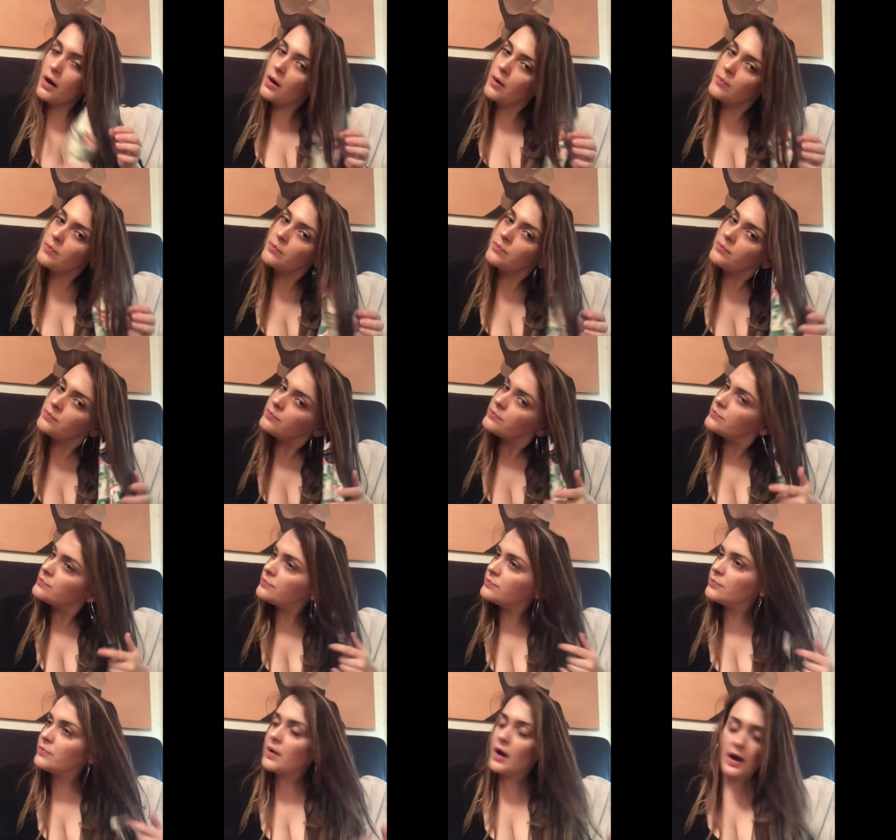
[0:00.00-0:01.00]
um,
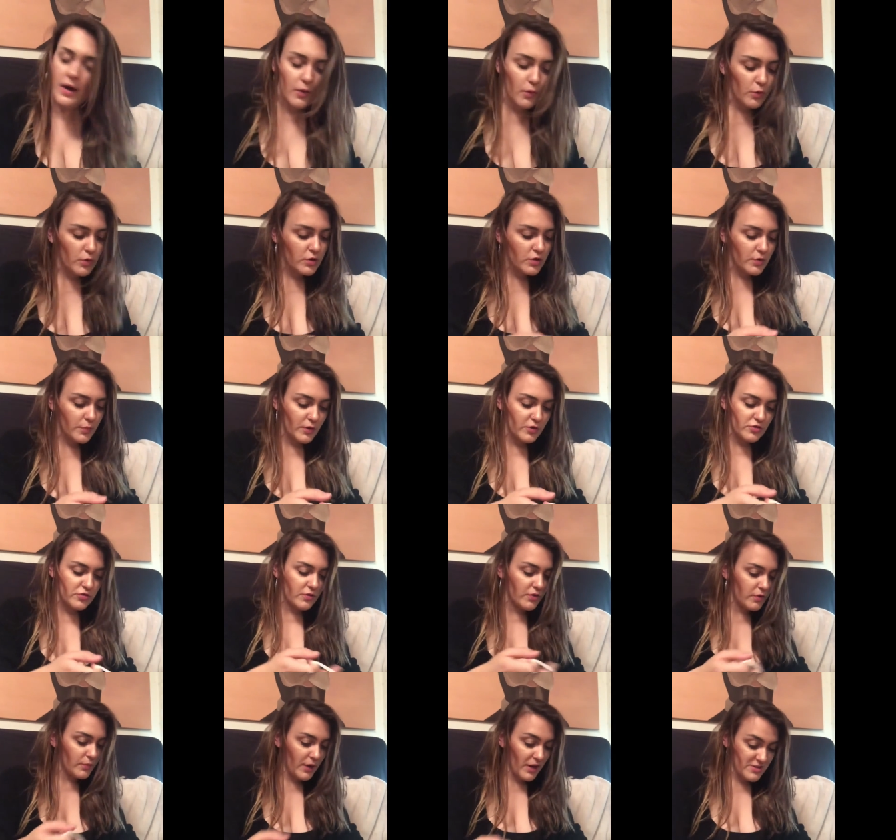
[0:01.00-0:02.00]
I ordered a bunch of
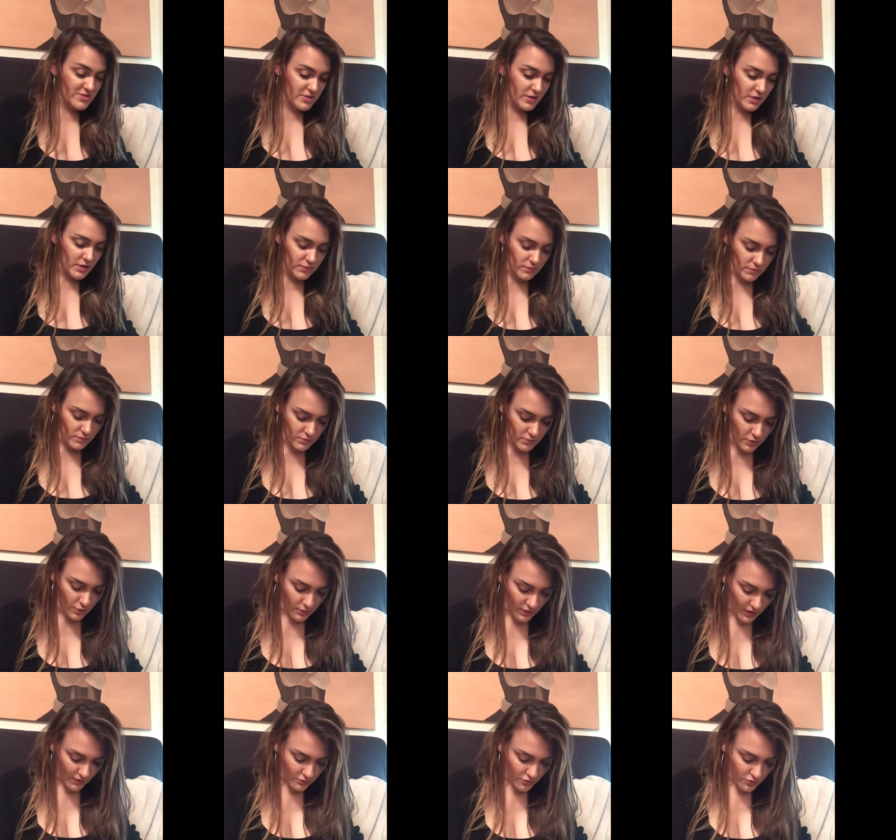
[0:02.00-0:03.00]
other masks that don't
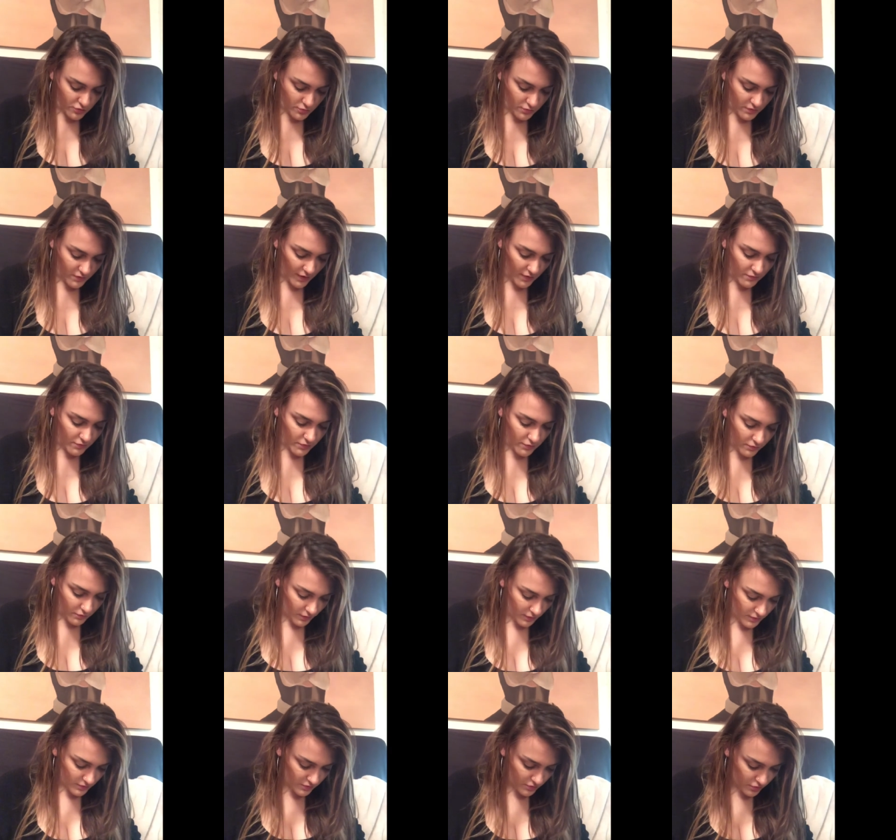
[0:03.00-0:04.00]
have to do with
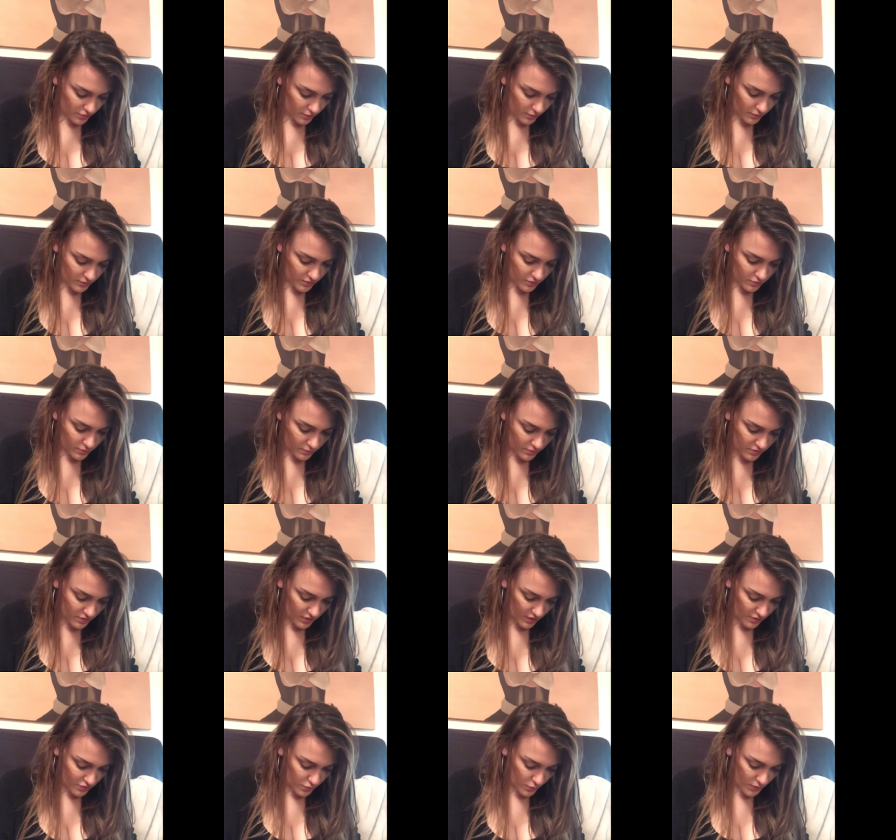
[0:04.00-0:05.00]
FabFitFun. So this one was a
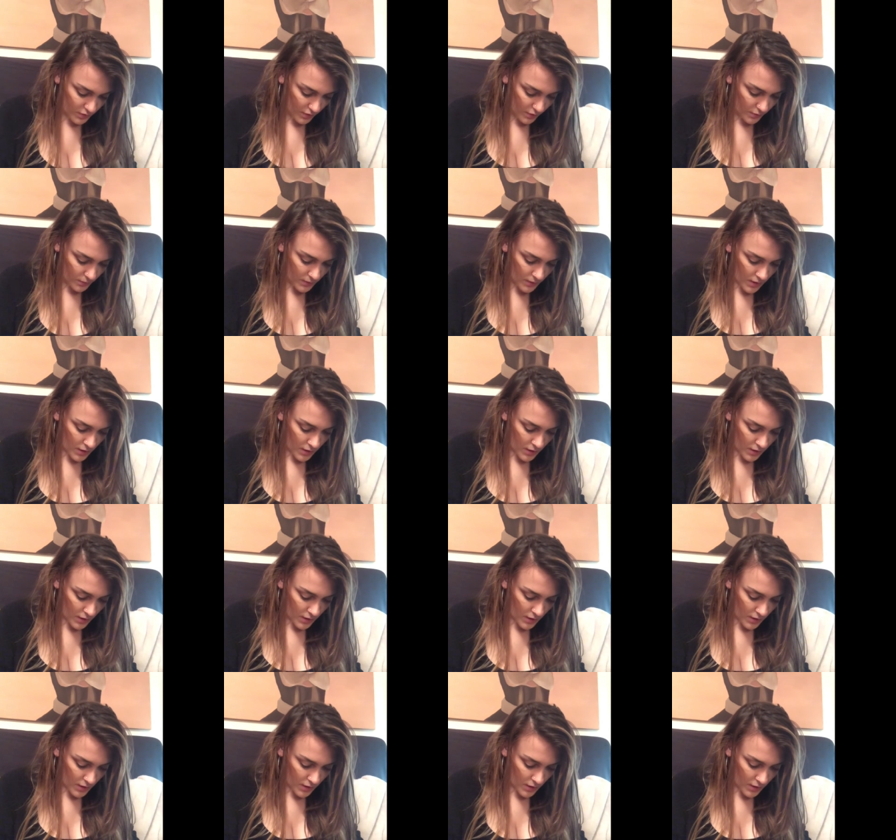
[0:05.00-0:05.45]
nice one though.